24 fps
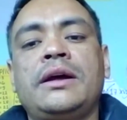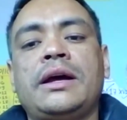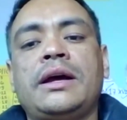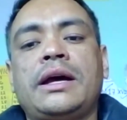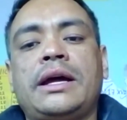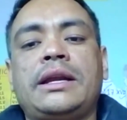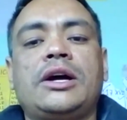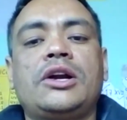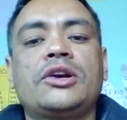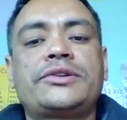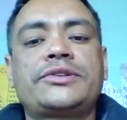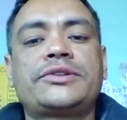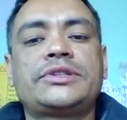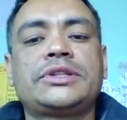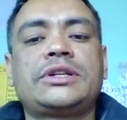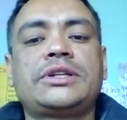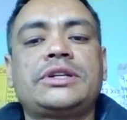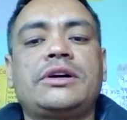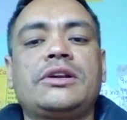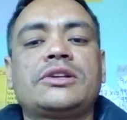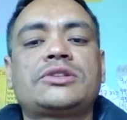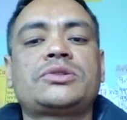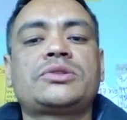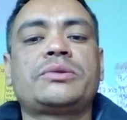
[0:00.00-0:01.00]
and altitude
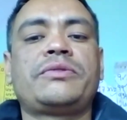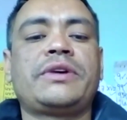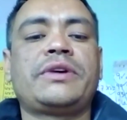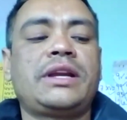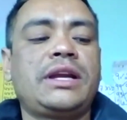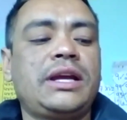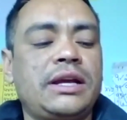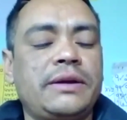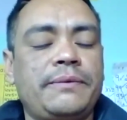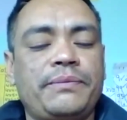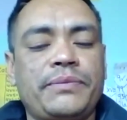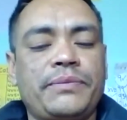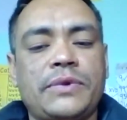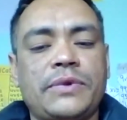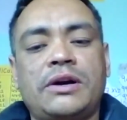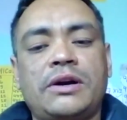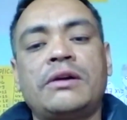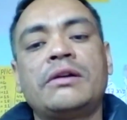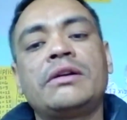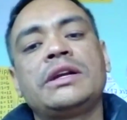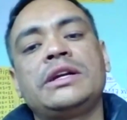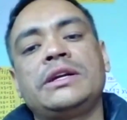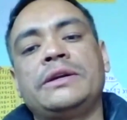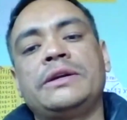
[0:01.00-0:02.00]
also very
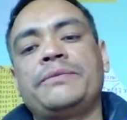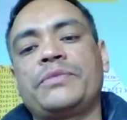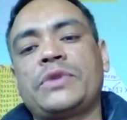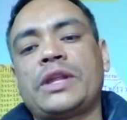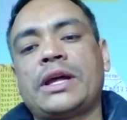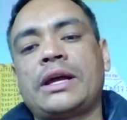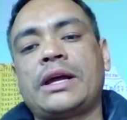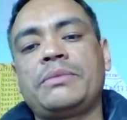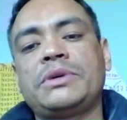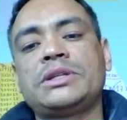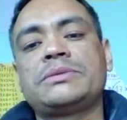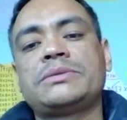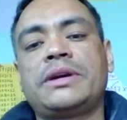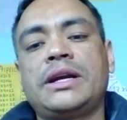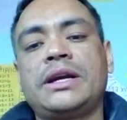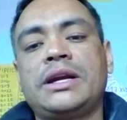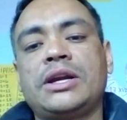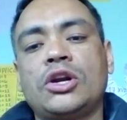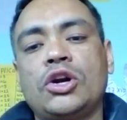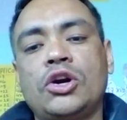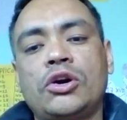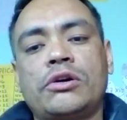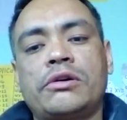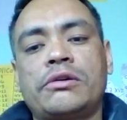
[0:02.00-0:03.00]
early, that means very
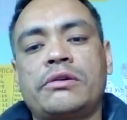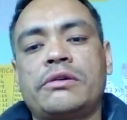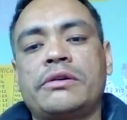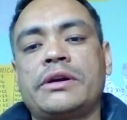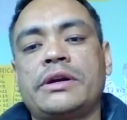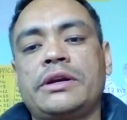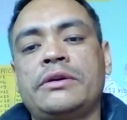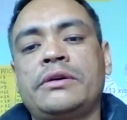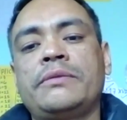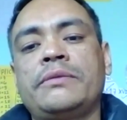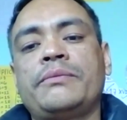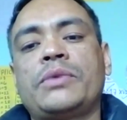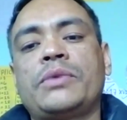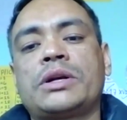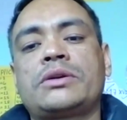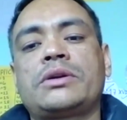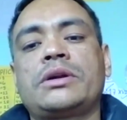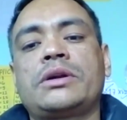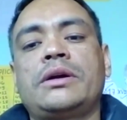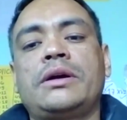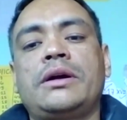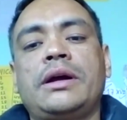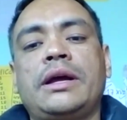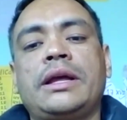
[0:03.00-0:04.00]
low, no?
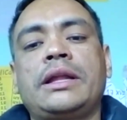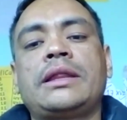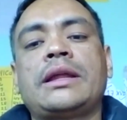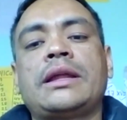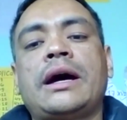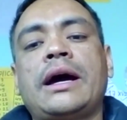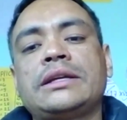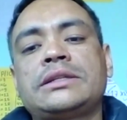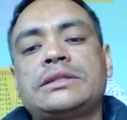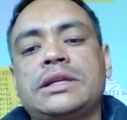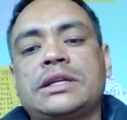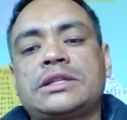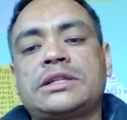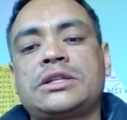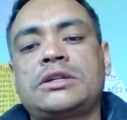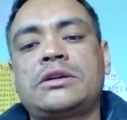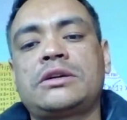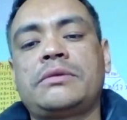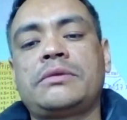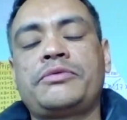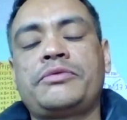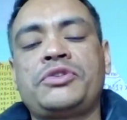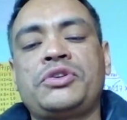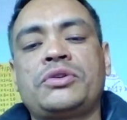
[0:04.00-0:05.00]
But in the high section
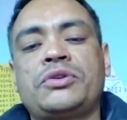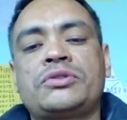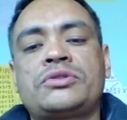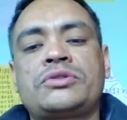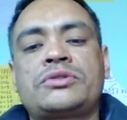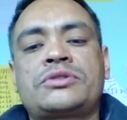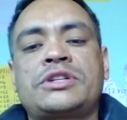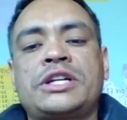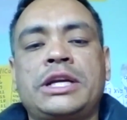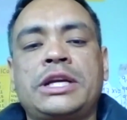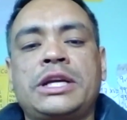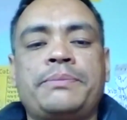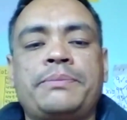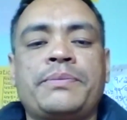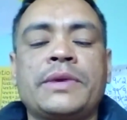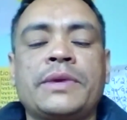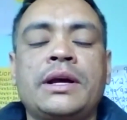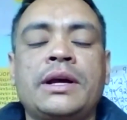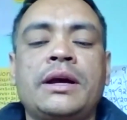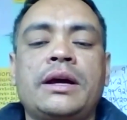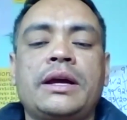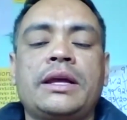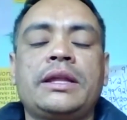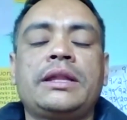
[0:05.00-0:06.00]
of your trip
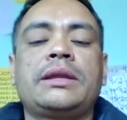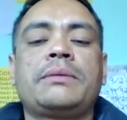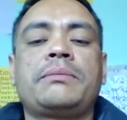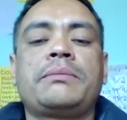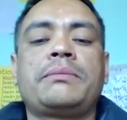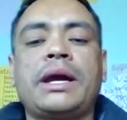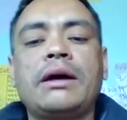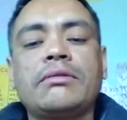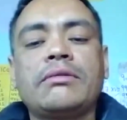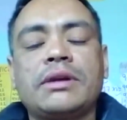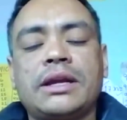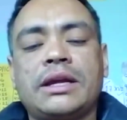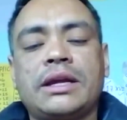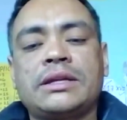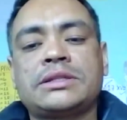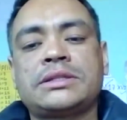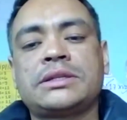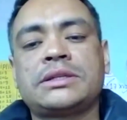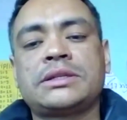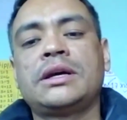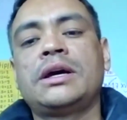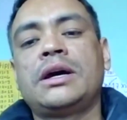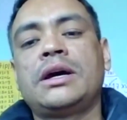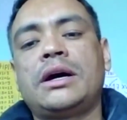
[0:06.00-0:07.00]
in the
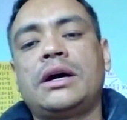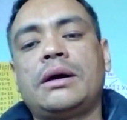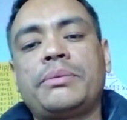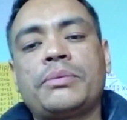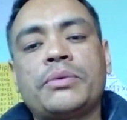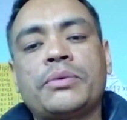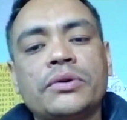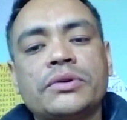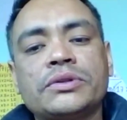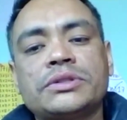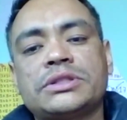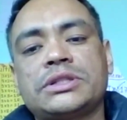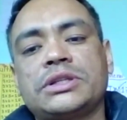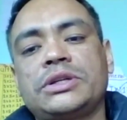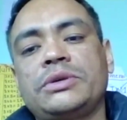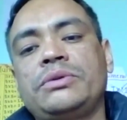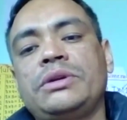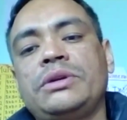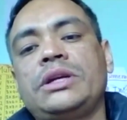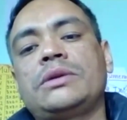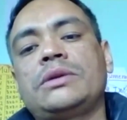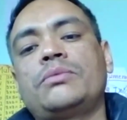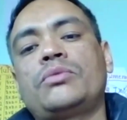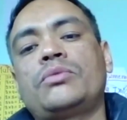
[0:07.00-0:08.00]
mountains, of course, you
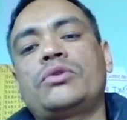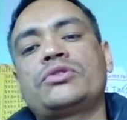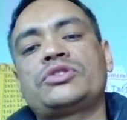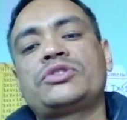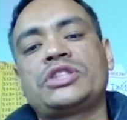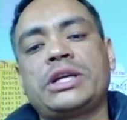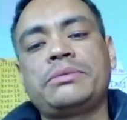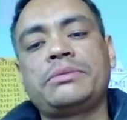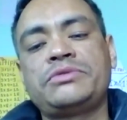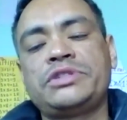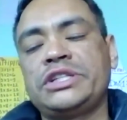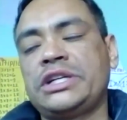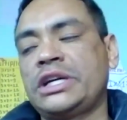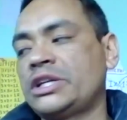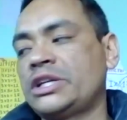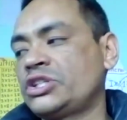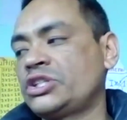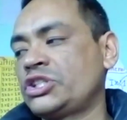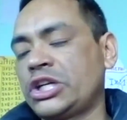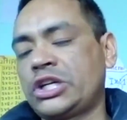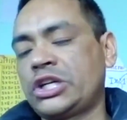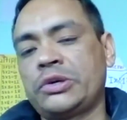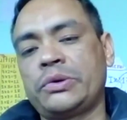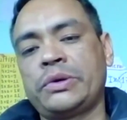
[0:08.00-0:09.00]
need more safety and
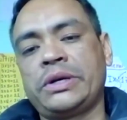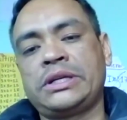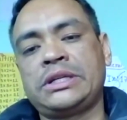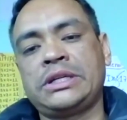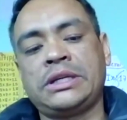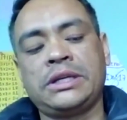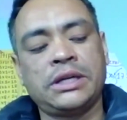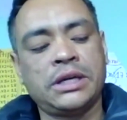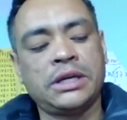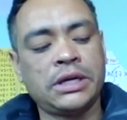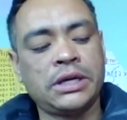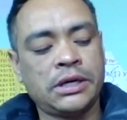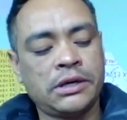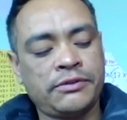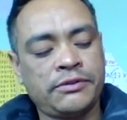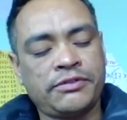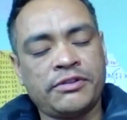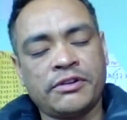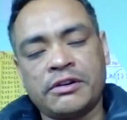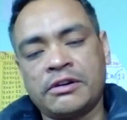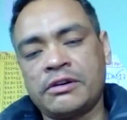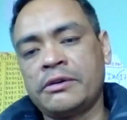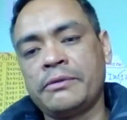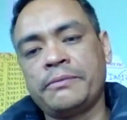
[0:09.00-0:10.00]
security
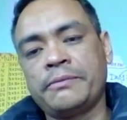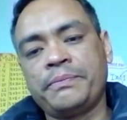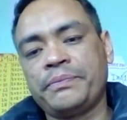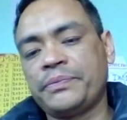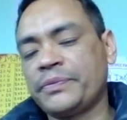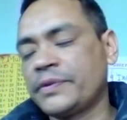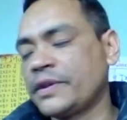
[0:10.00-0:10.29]
for